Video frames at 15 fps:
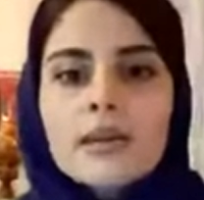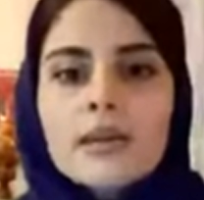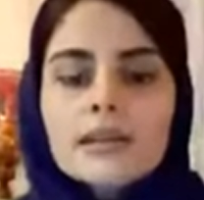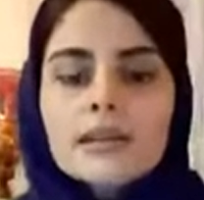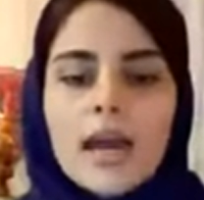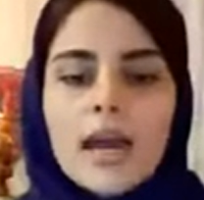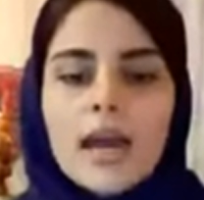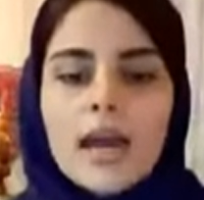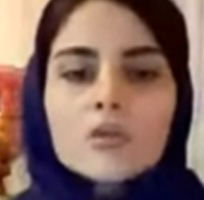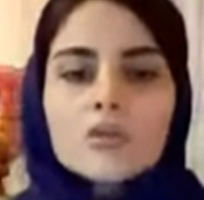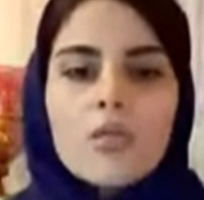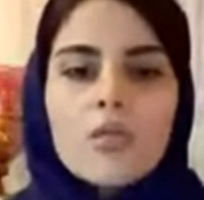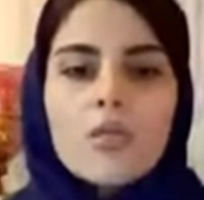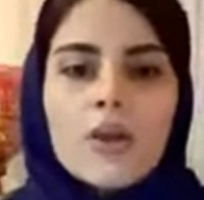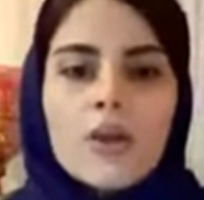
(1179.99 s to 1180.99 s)
capital
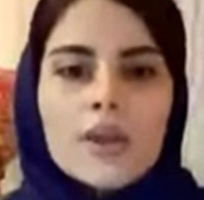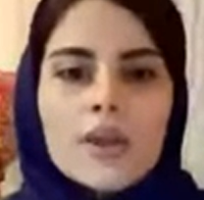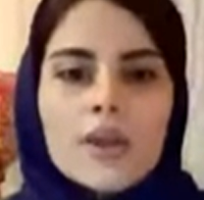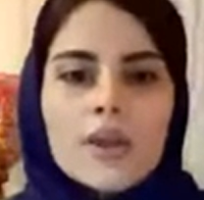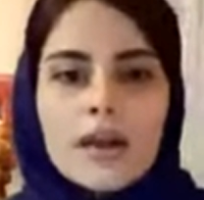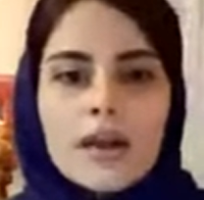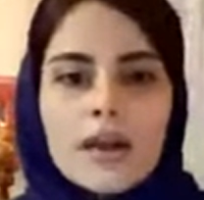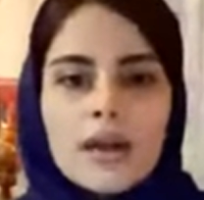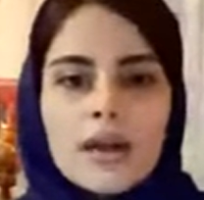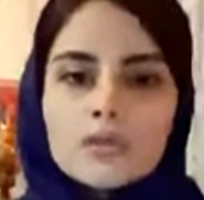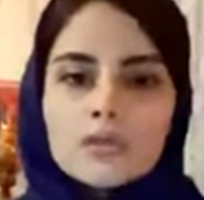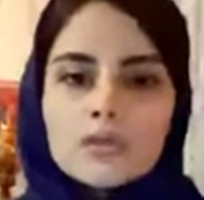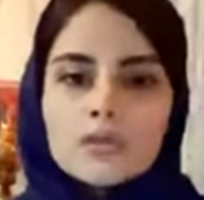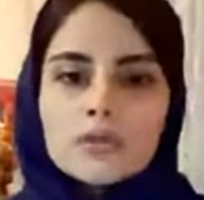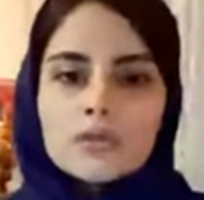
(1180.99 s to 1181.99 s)

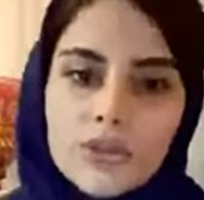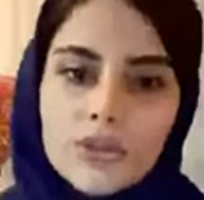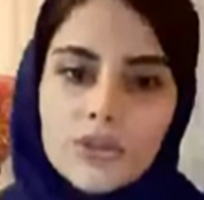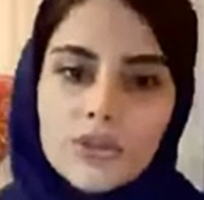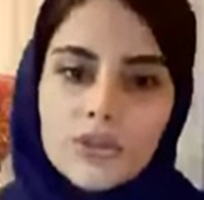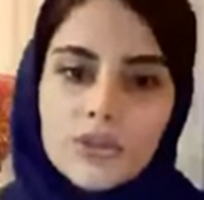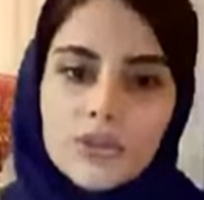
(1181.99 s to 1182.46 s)
$30,000.